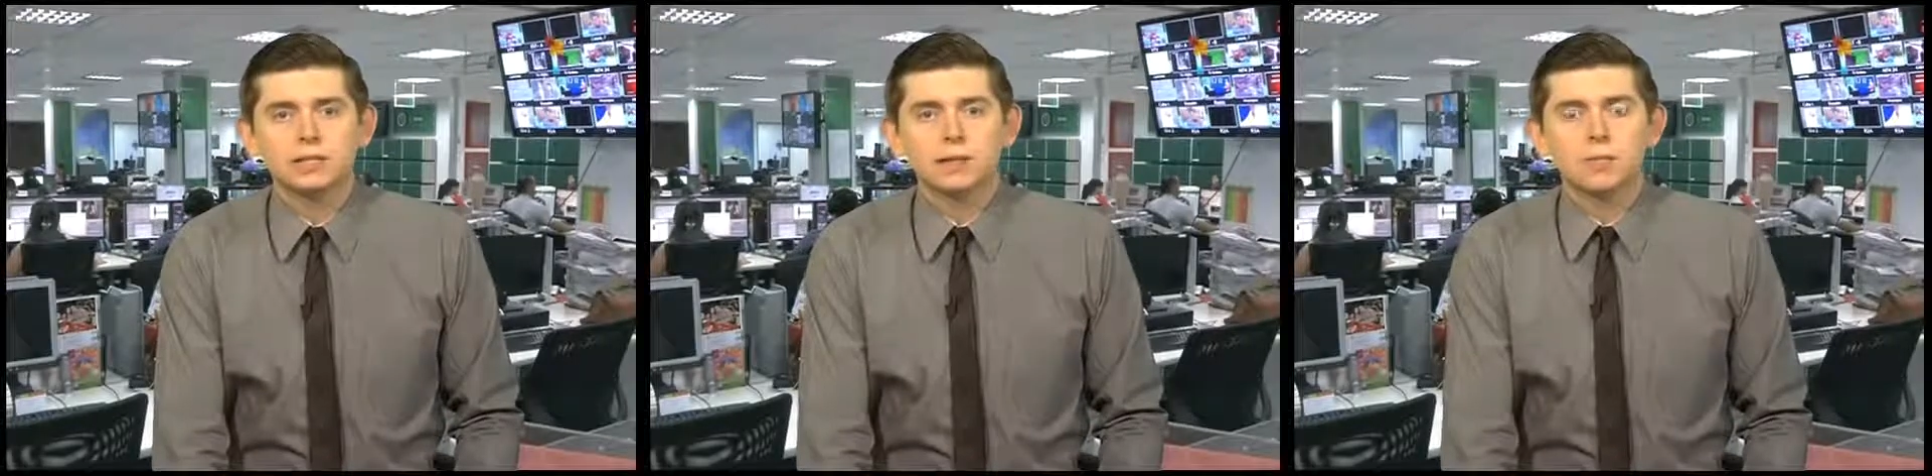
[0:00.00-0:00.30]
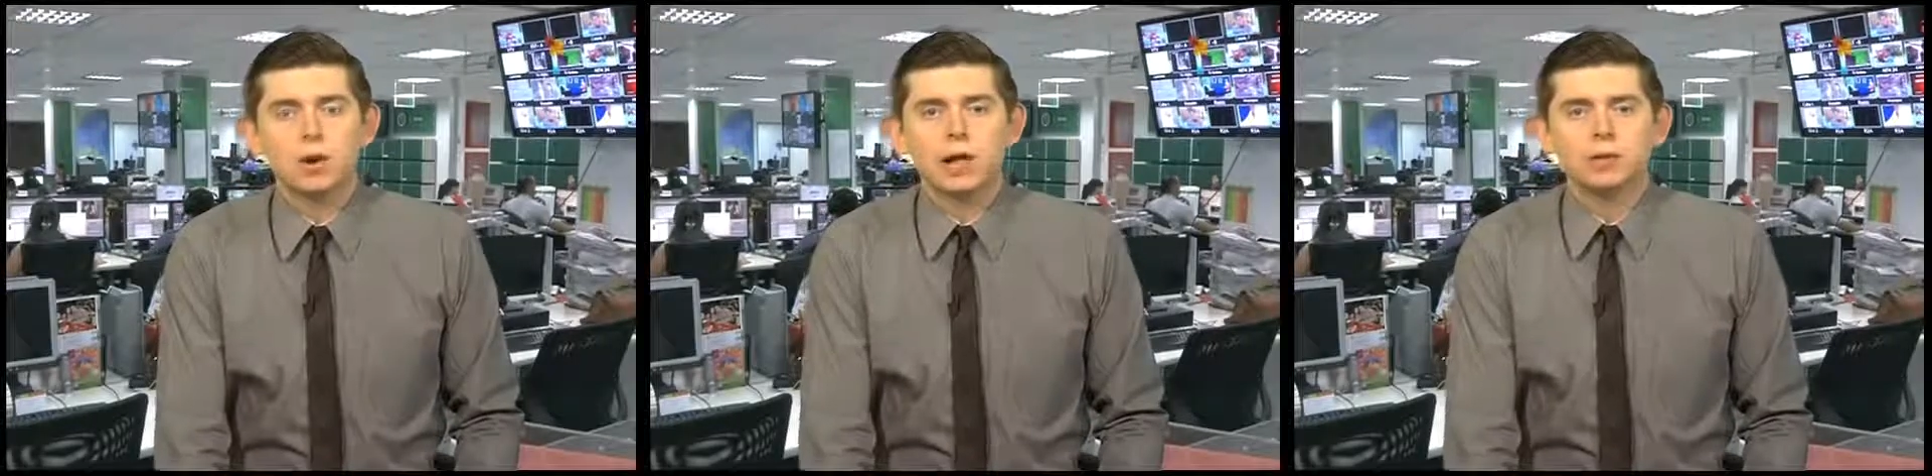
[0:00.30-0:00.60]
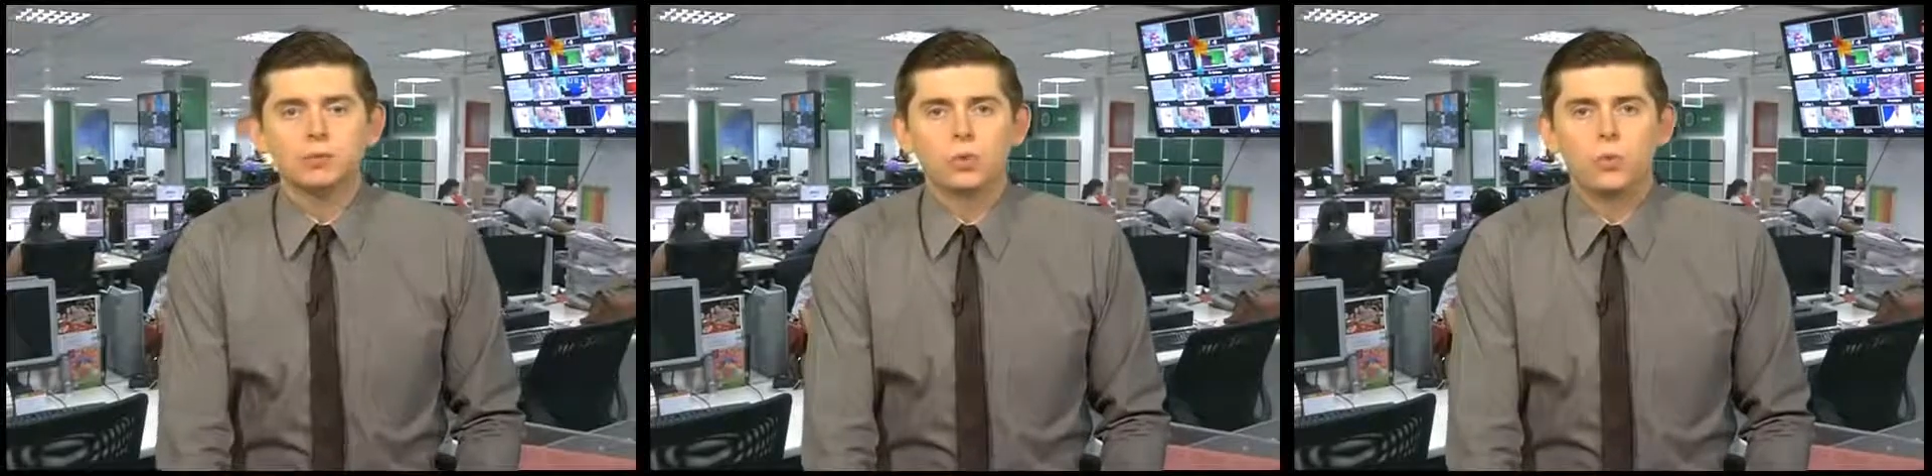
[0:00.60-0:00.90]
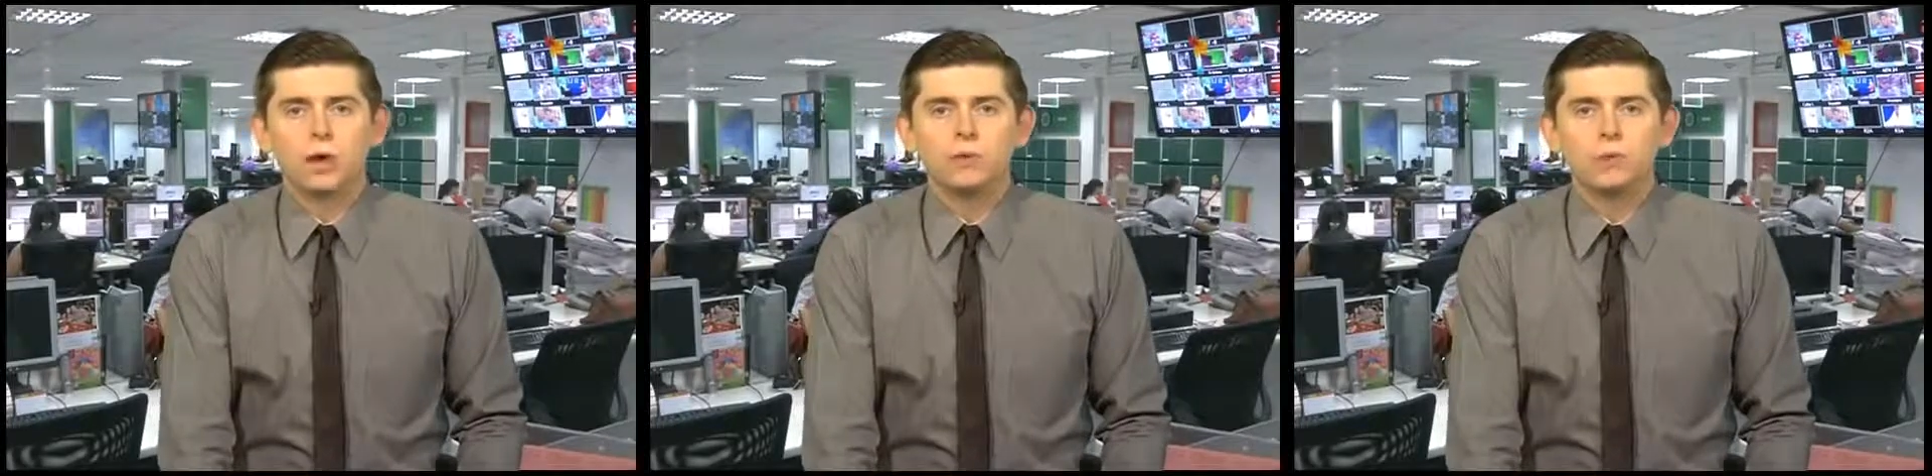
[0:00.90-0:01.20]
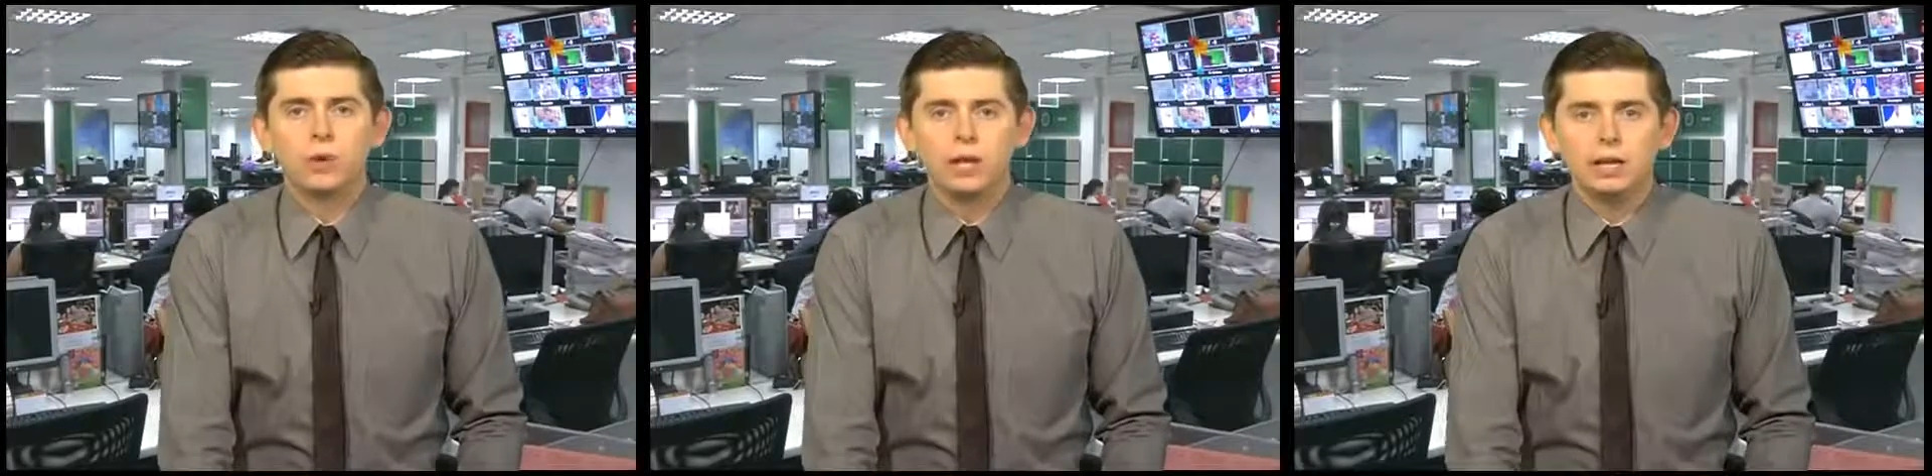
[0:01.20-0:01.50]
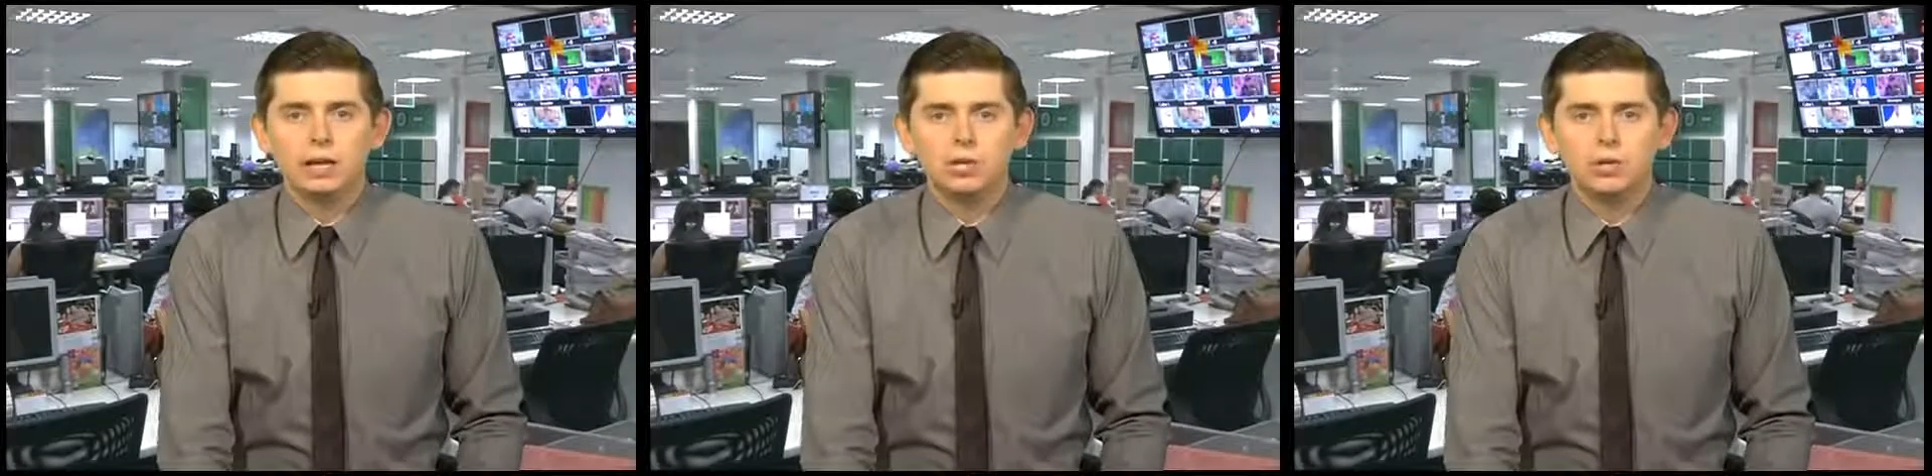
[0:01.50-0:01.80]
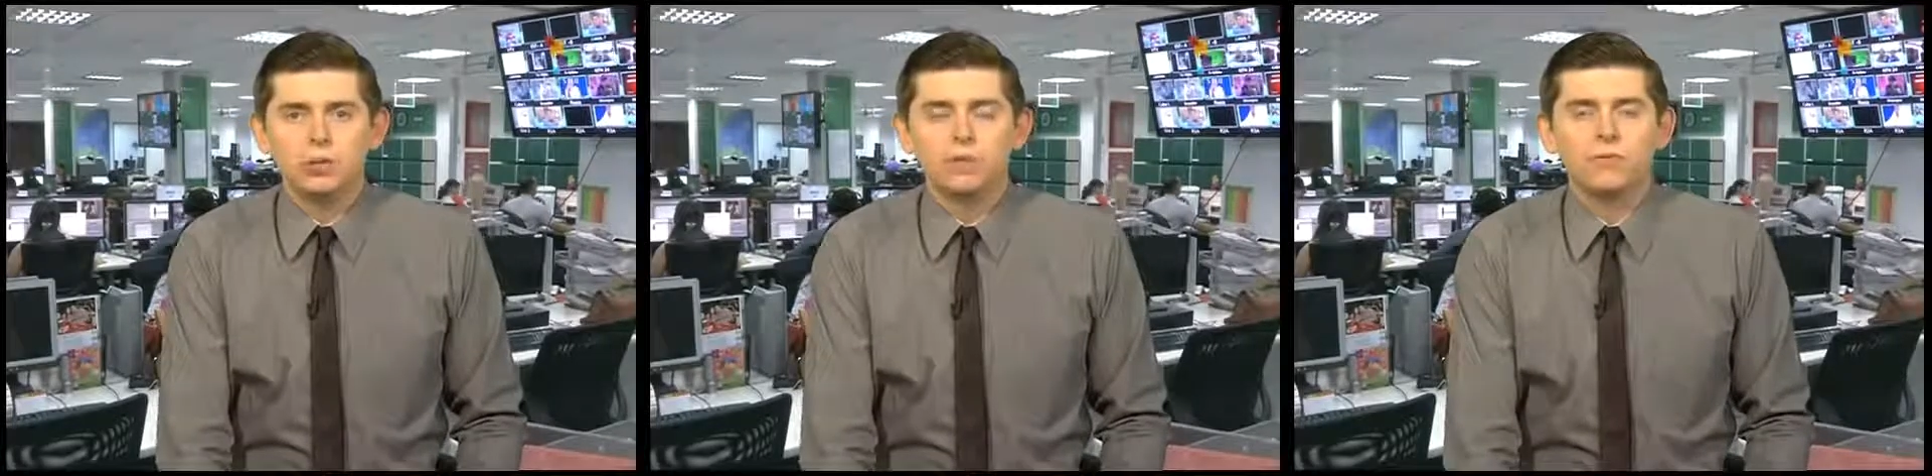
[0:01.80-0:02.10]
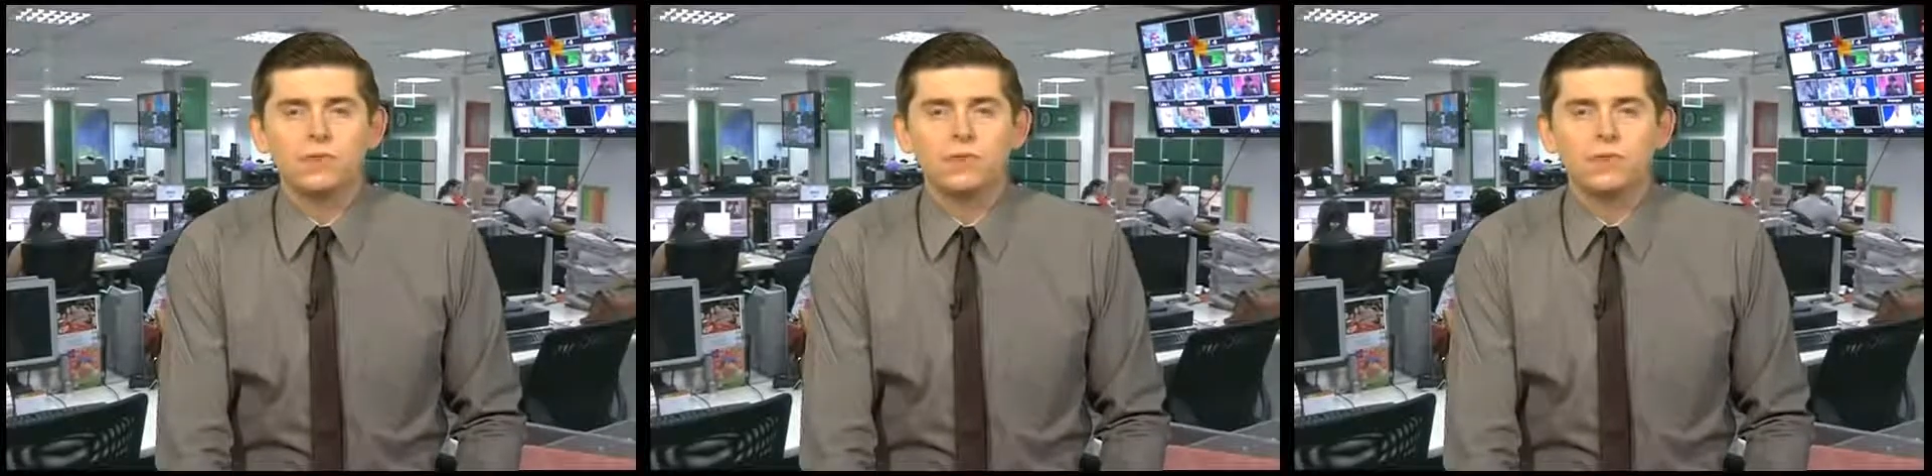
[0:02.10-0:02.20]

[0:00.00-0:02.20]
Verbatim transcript: that Morales will win re-election with